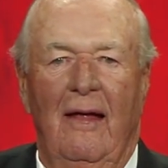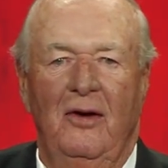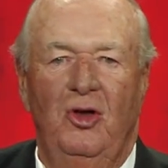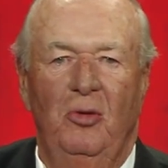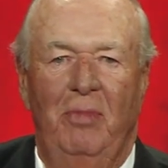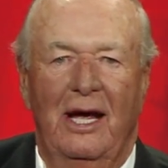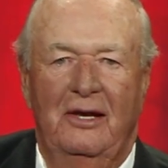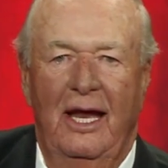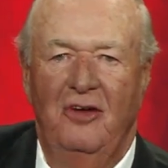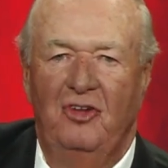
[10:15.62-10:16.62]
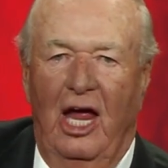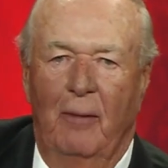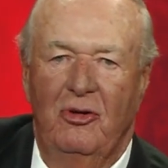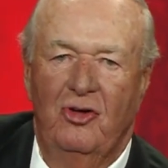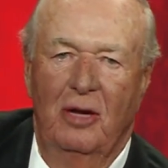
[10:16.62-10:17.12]
two Big Ten
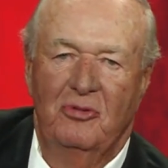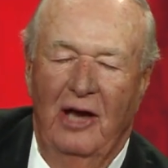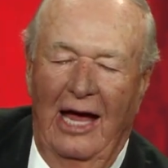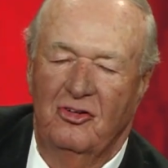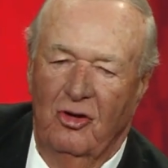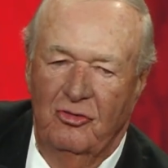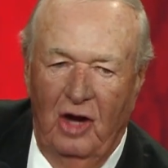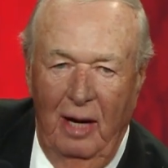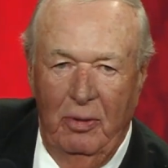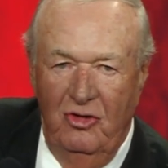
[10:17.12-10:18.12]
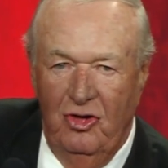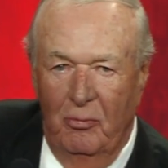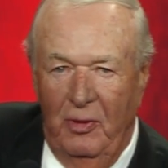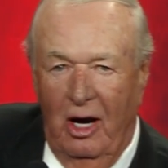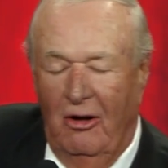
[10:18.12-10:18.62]
championships, national
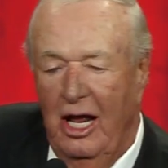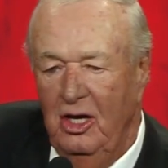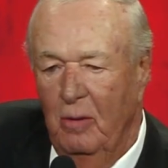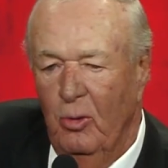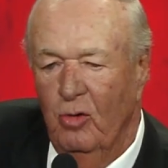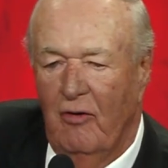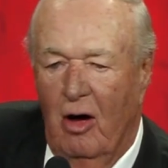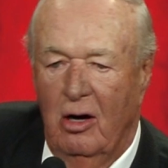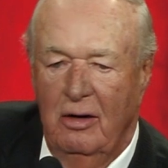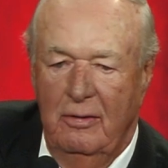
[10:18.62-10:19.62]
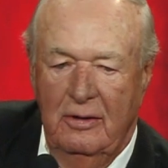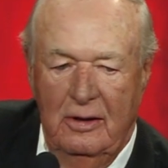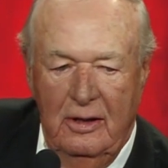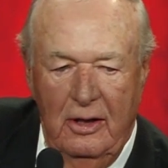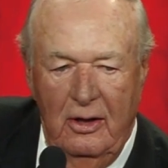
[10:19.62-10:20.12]
championship there, and then you move on.
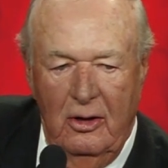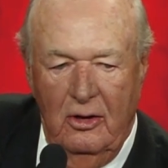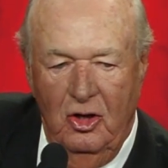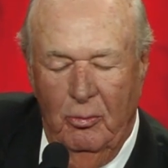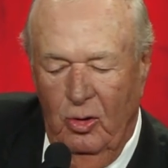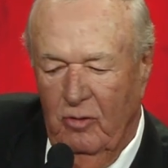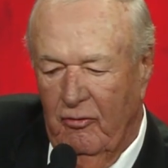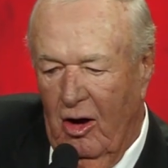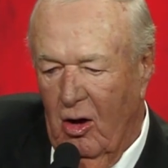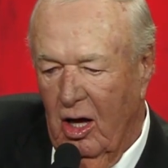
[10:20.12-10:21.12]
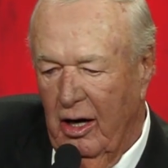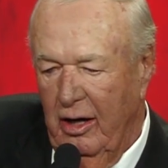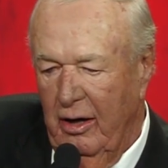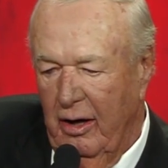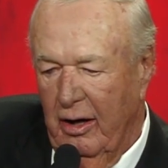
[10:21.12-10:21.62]
You move on,
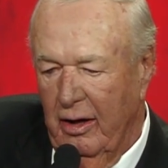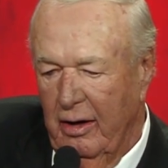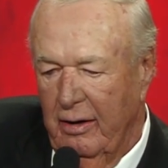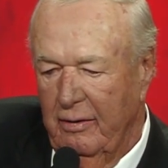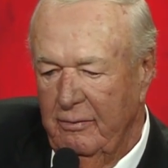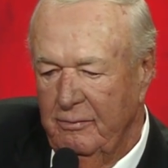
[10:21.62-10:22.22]
and